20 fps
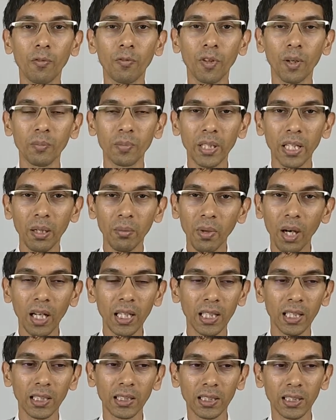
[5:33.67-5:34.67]
from the
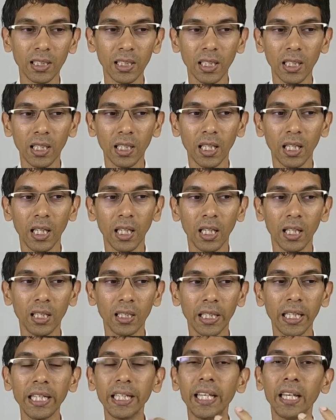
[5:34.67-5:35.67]
Himalayas,
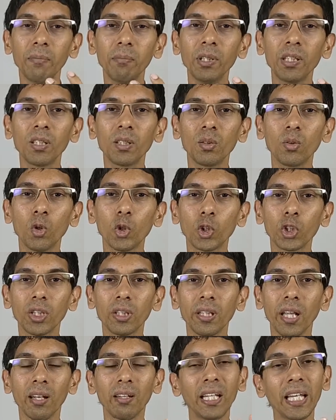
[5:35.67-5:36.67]
he gave me the
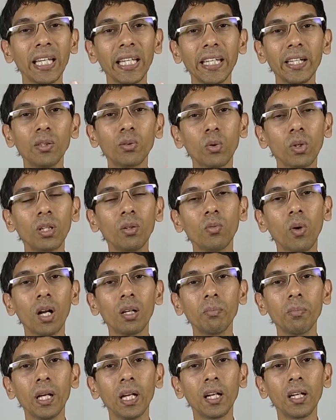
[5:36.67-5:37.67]
notion that they eat only
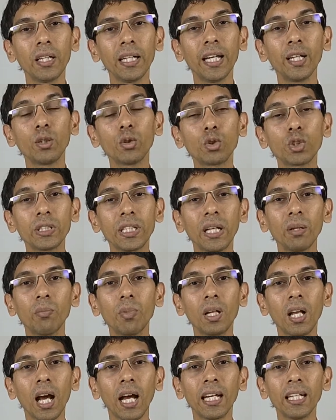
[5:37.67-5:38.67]
one meal a day to
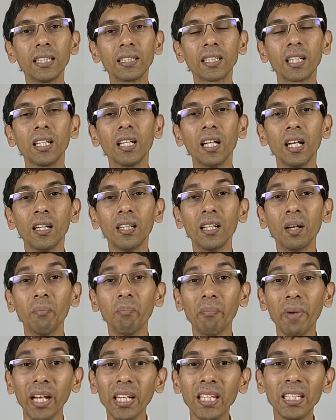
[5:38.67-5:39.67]
stabilize their
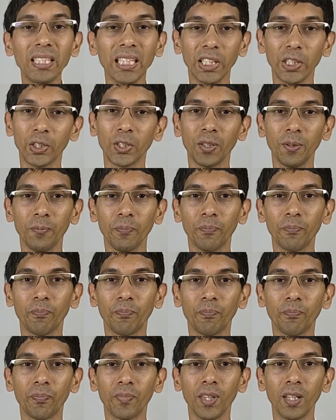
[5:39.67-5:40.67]
meditation.
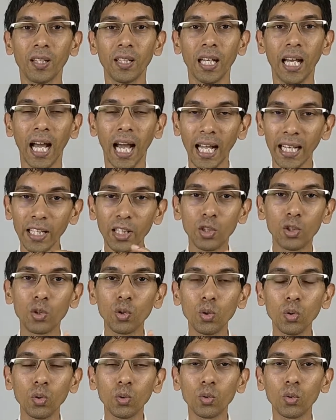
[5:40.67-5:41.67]
And it's
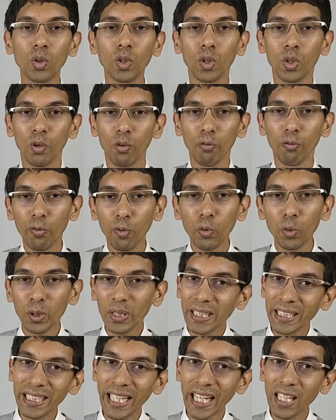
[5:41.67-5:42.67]
true, food
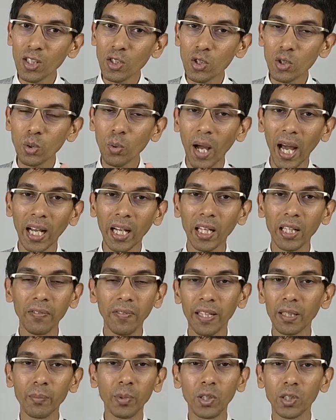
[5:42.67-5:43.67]
tends to
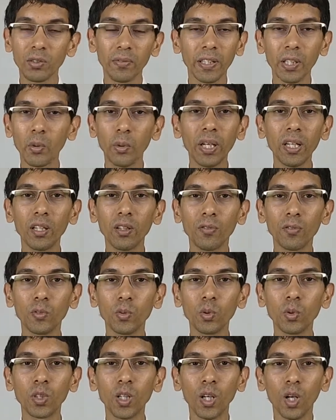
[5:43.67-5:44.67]
aggravate, because when you eat a
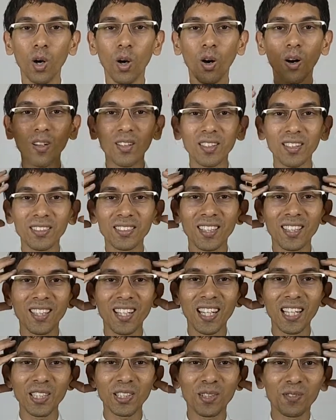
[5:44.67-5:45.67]
food, all the
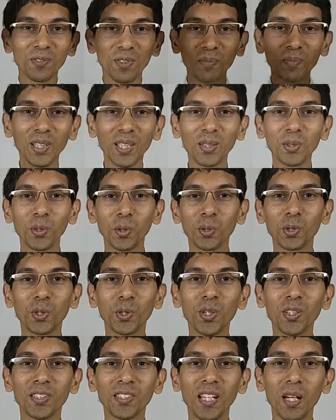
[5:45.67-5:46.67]
circulation from here goes
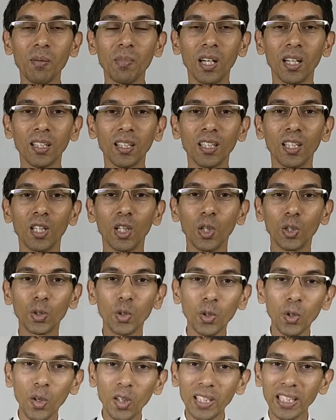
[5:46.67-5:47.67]
to your stomach.
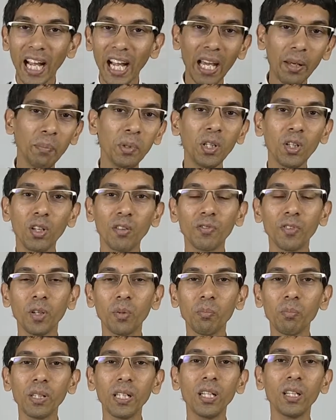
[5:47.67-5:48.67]
So your timing of
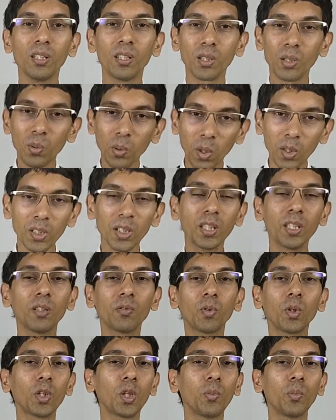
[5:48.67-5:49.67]
your meal, the quantity
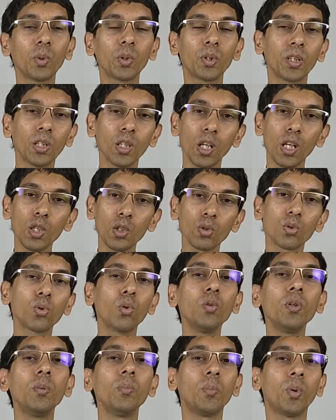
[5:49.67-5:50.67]
of what you put in, is
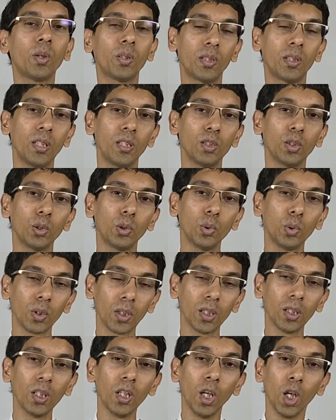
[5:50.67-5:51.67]
so important as a
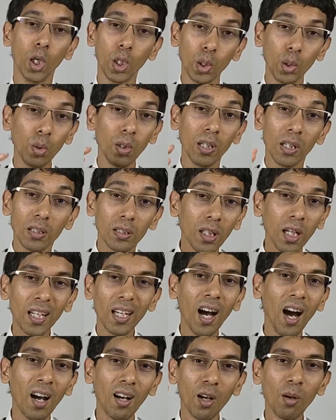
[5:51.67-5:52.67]
shooter. You
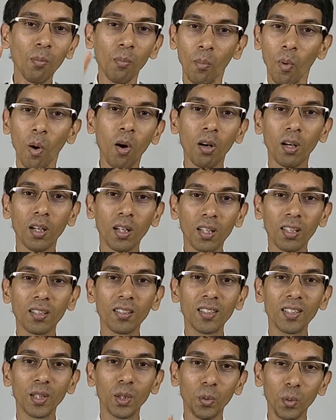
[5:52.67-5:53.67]
literally are a monk
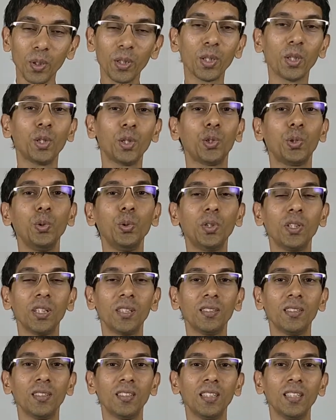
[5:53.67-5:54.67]
when you're a shooter.